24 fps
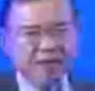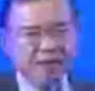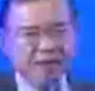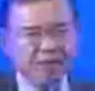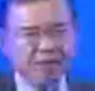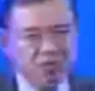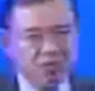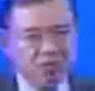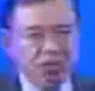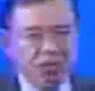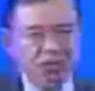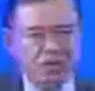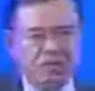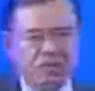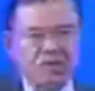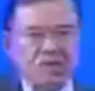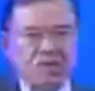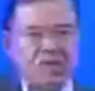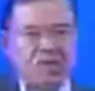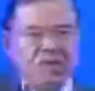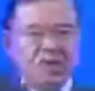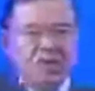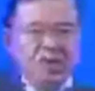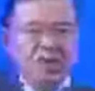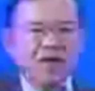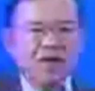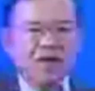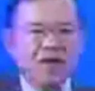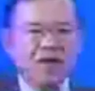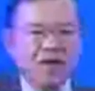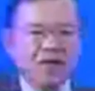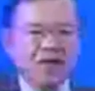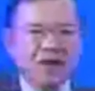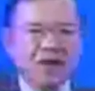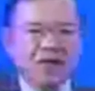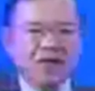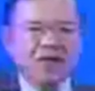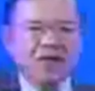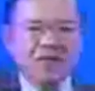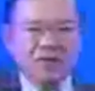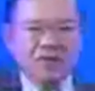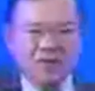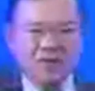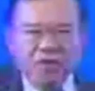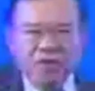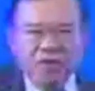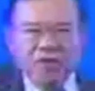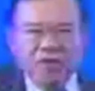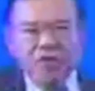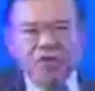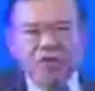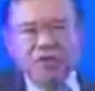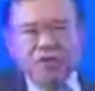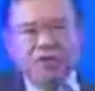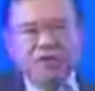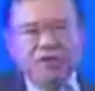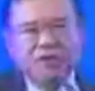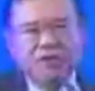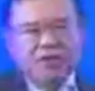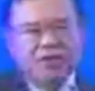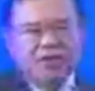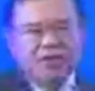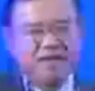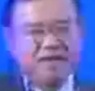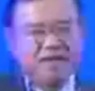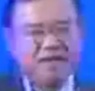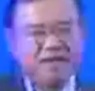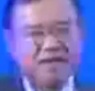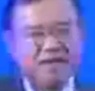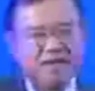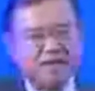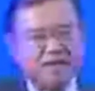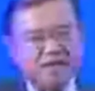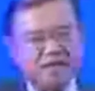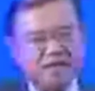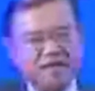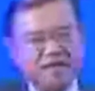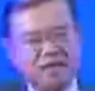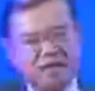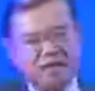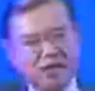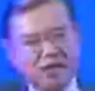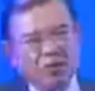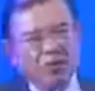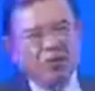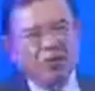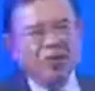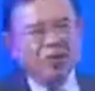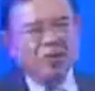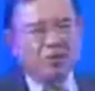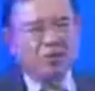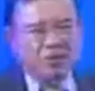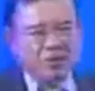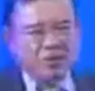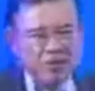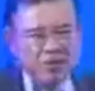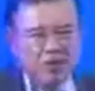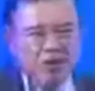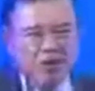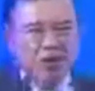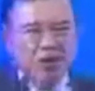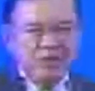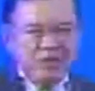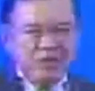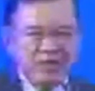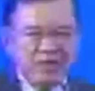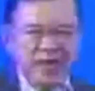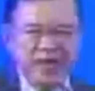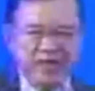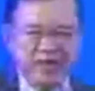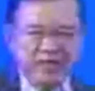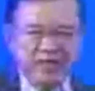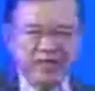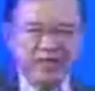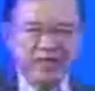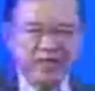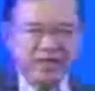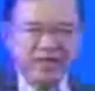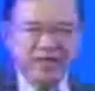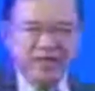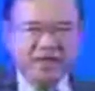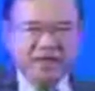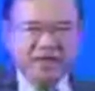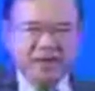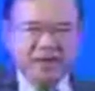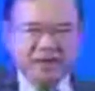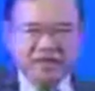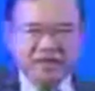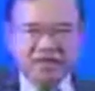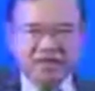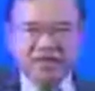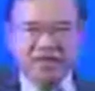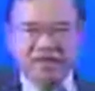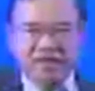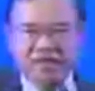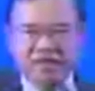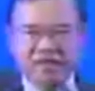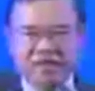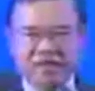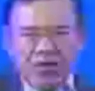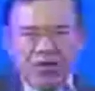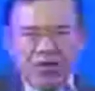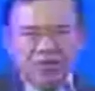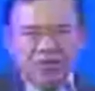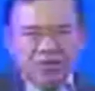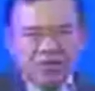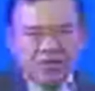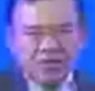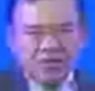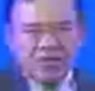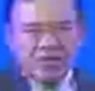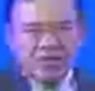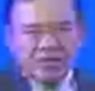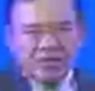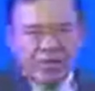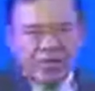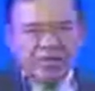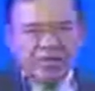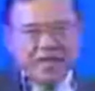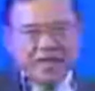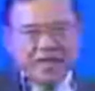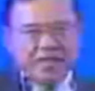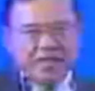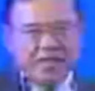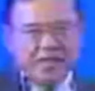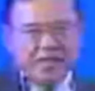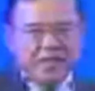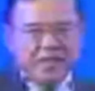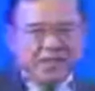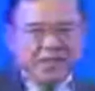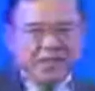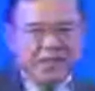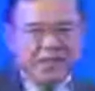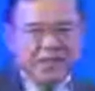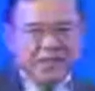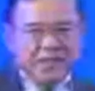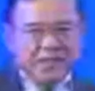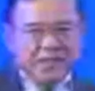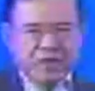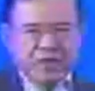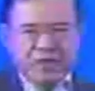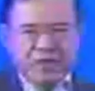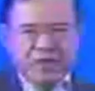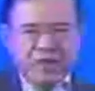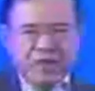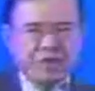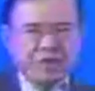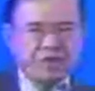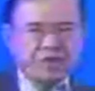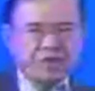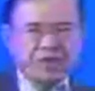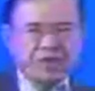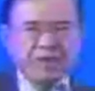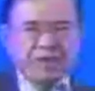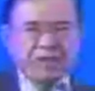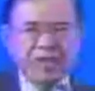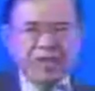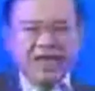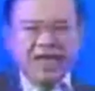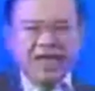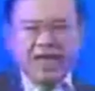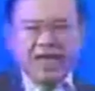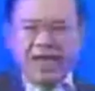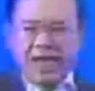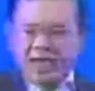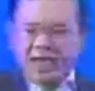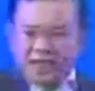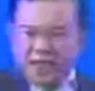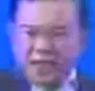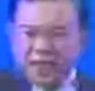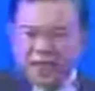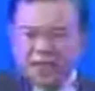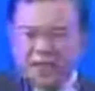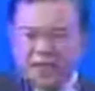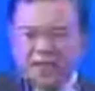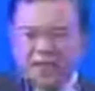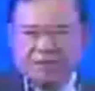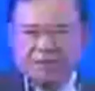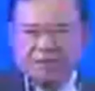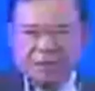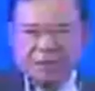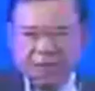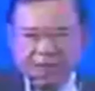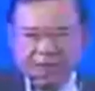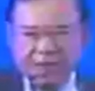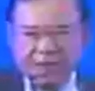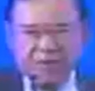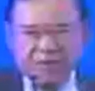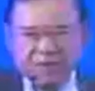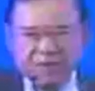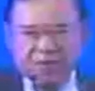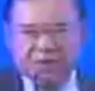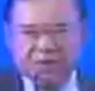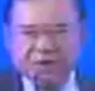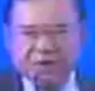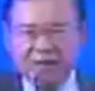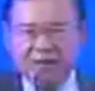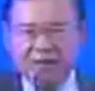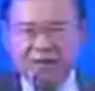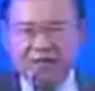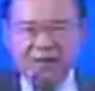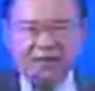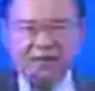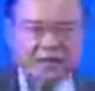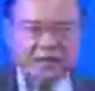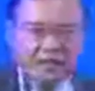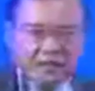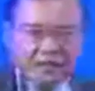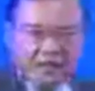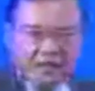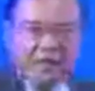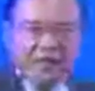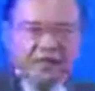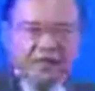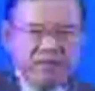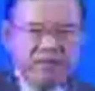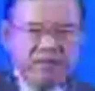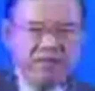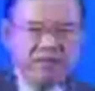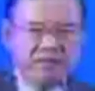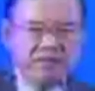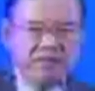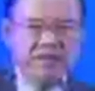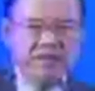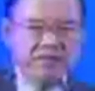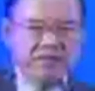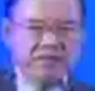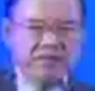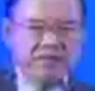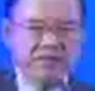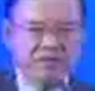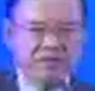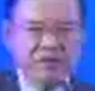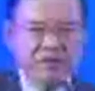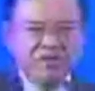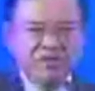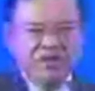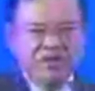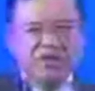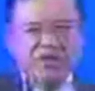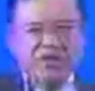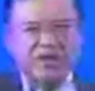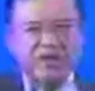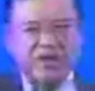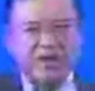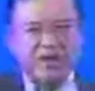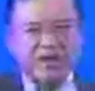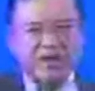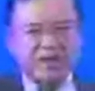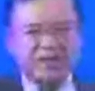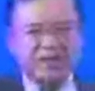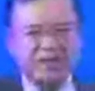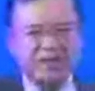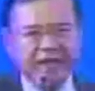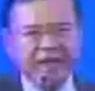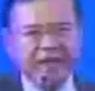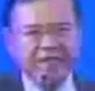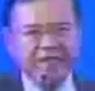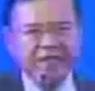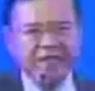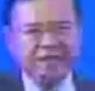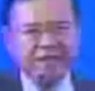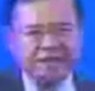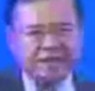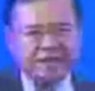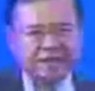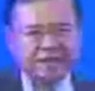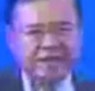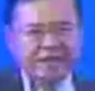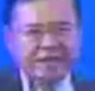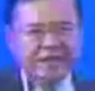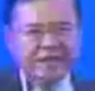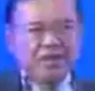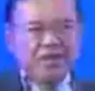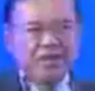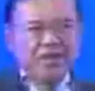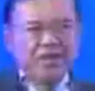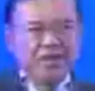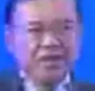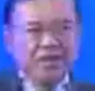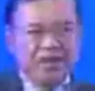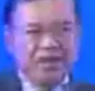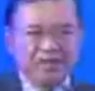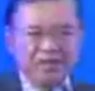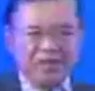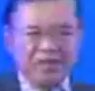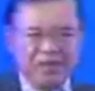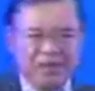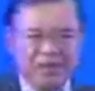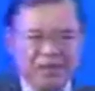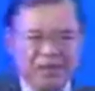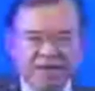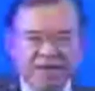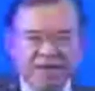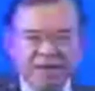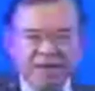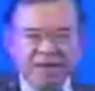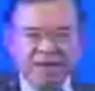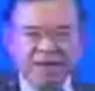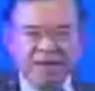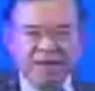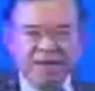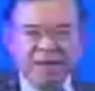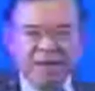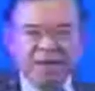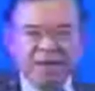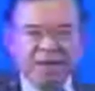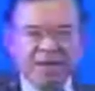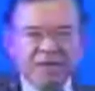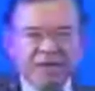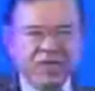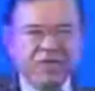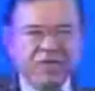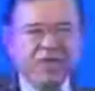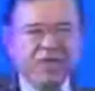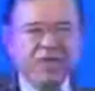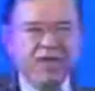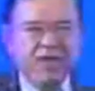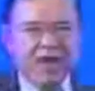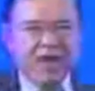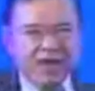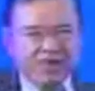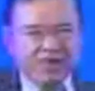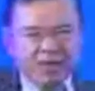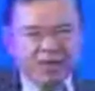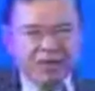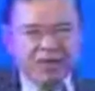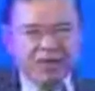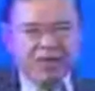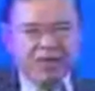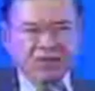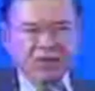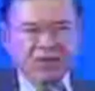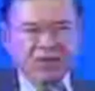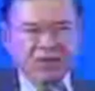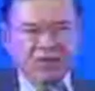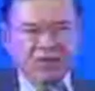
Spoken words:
you know, at the moment, the global ODAs, the official development assistance, would amount to something like $100 billion US. This is about just the average year, 100 billion. But the level